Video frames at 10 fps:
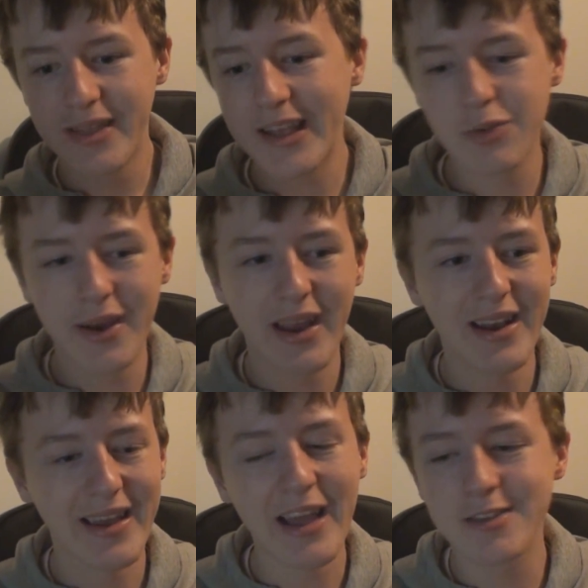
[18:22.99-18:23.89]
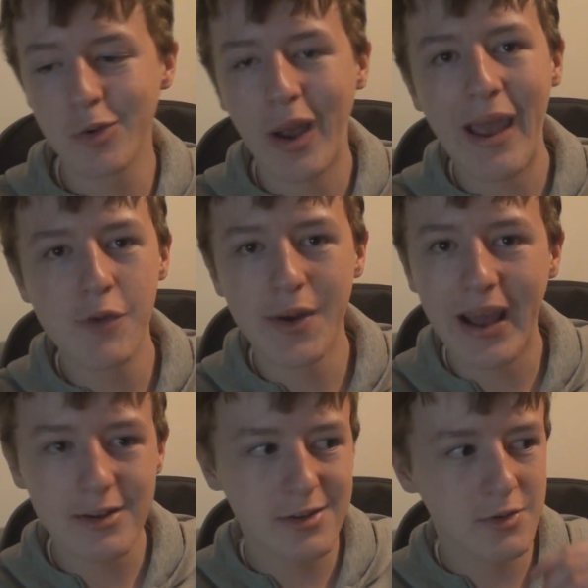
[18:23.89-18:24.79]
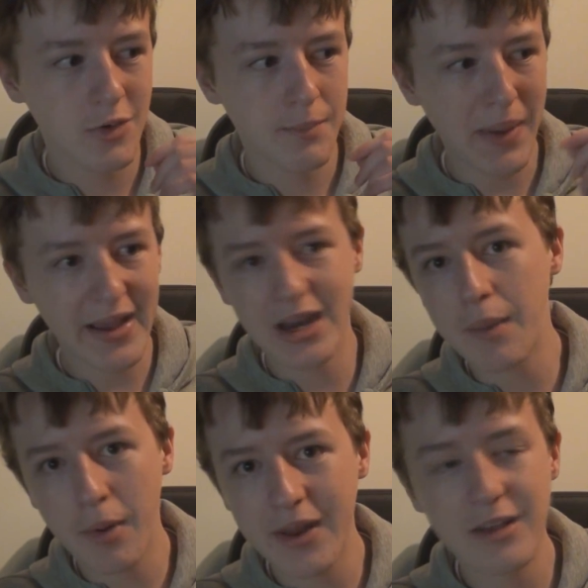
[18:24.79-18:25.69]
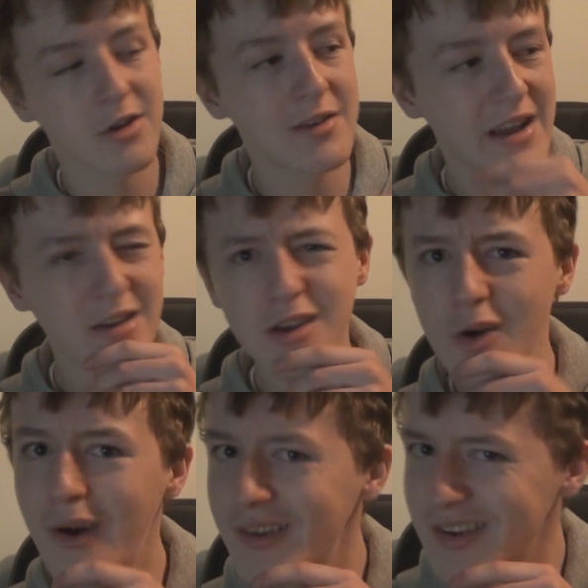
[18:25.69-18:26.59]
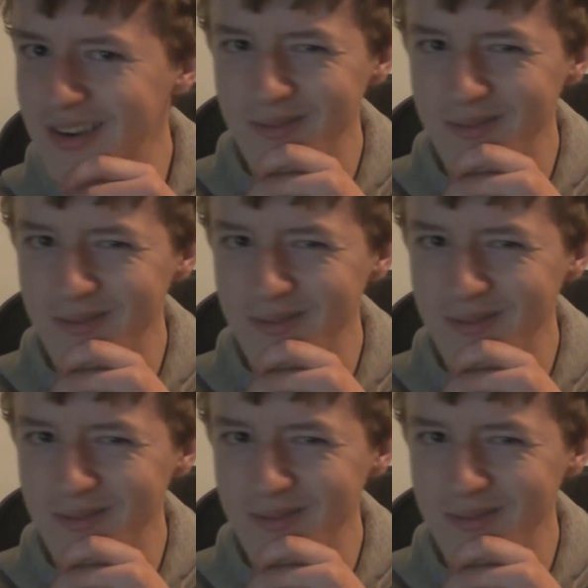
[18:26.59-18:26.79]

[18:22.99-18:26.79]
that's when I saw everyone else picking up on it, so I was like, you know what,